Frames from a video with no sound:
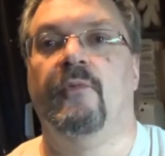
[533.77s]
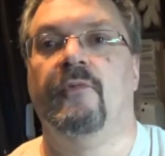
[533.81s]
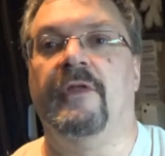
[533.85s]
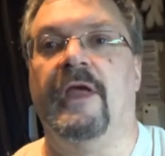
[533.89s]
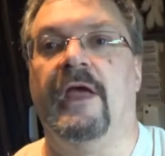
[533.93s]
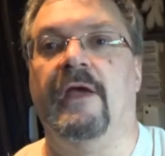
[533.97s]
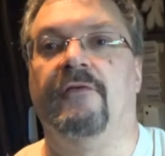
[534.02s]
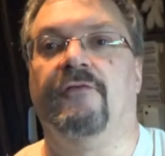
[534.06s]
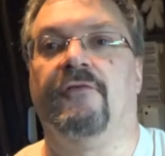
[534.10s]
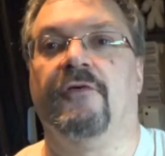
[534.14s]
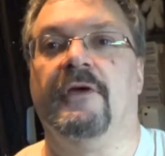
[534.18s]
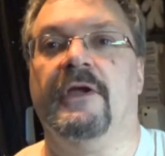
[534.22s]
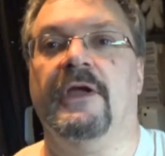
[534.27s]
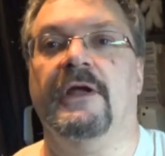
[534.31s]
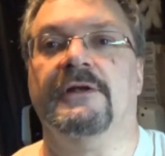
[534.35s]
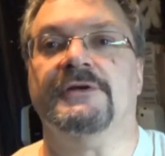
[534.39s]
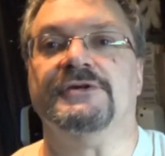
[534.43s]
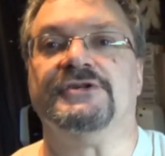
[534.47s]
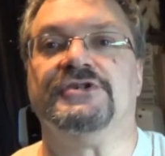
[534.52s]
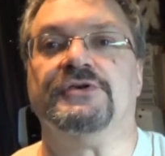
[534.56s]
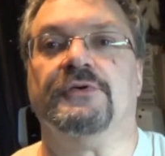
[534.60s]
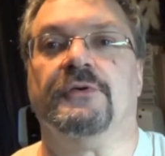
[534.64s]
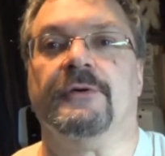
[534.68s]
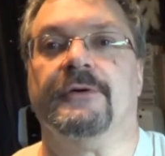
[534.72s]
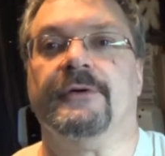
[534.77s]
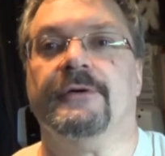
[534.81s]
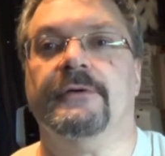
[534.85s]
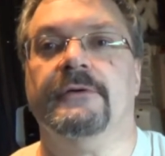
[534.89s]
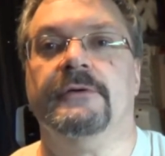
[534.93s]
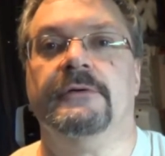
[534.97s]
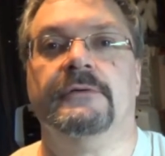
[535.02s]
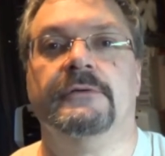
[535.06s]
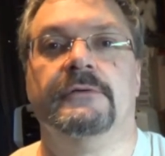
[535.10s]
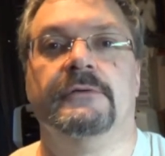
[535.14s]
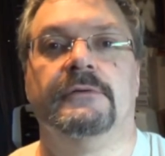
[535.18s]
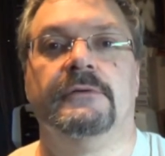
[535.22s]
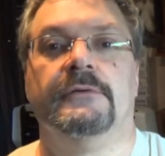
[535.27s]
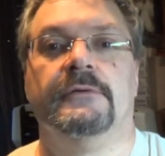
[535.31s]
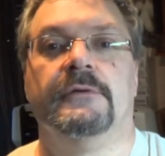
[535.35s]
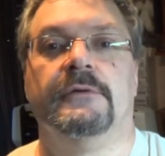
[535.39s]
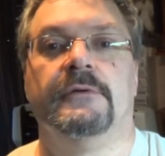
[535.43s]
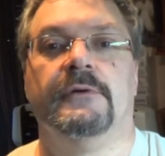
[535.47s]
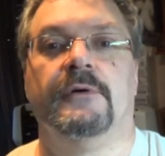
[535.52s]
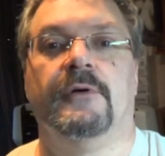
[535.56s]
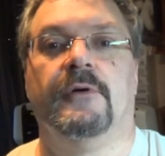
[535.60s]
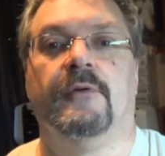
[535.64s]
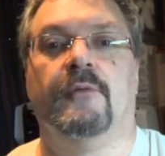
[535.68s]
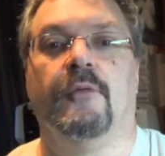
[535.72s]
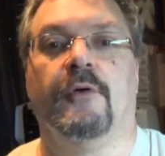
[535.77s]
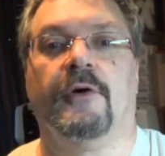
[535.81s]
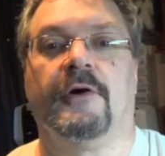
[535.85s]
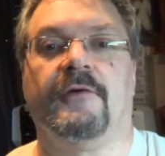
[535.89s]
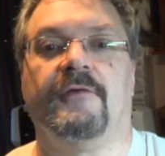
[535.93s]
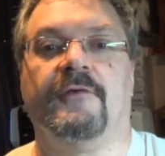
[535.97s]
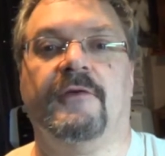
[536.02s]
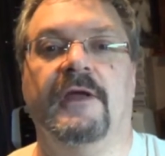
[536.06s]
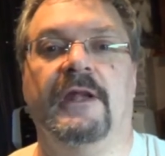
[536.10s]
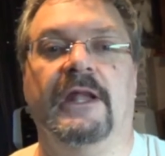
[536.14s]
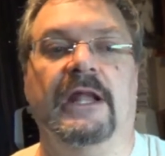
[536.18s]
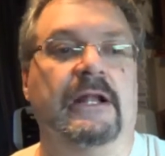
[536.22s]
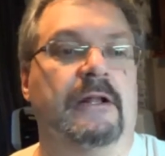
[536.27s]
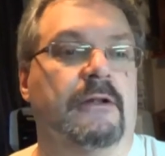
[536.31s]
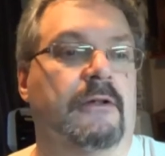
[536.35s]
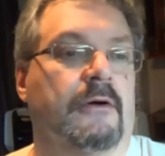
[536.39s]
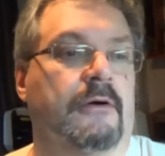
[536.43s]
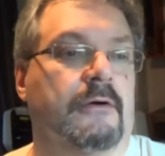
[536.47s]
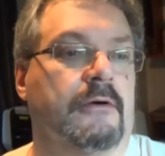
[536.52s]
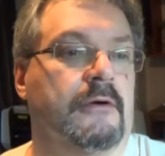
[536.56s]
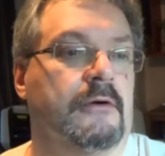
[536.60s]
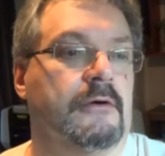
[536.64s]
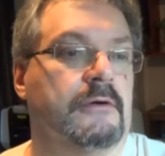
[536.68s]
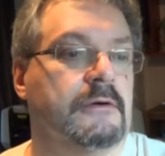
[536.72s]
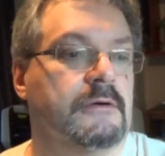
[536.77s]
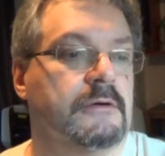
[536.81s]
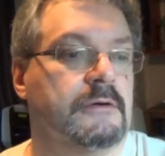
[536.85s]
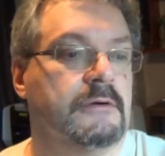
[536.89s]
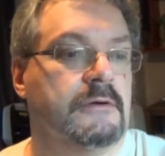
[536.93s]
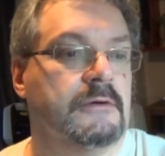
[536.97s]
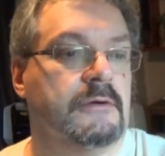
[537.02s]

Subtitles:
Days are getting shorter, work's getting longer,